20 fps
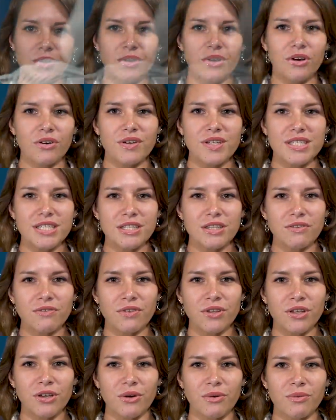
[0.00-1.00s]
Or is it the
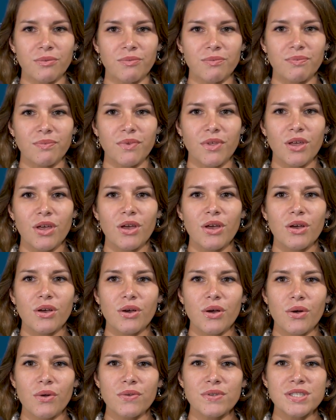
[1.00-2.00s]
flu?
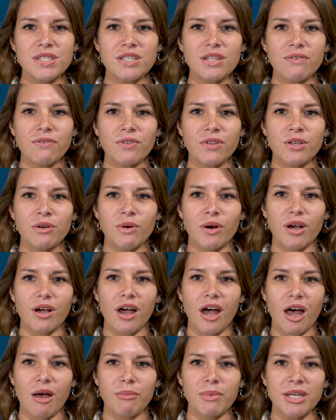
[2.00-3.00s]
Colds and the flu are
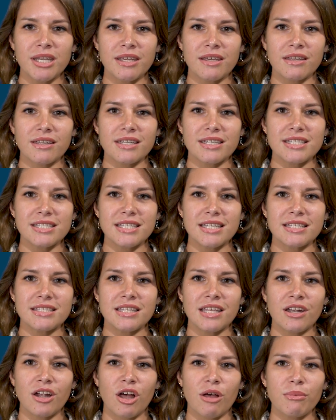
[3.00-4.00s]
common illnesses
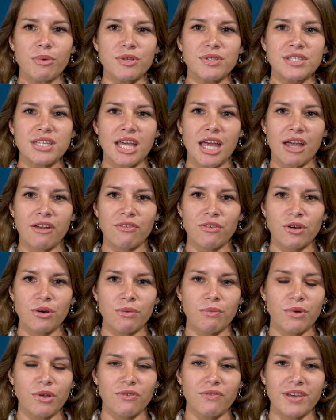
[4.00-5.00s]
that almost
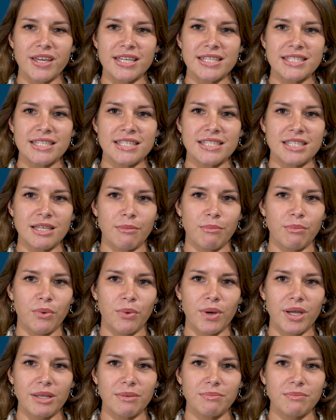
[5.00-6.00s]
everyone will face at some
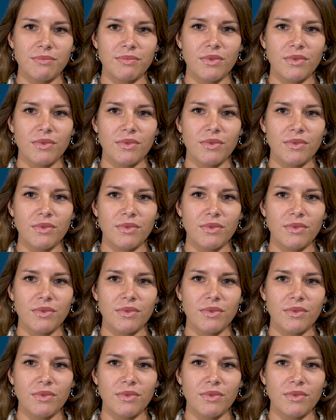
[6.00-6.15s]
point.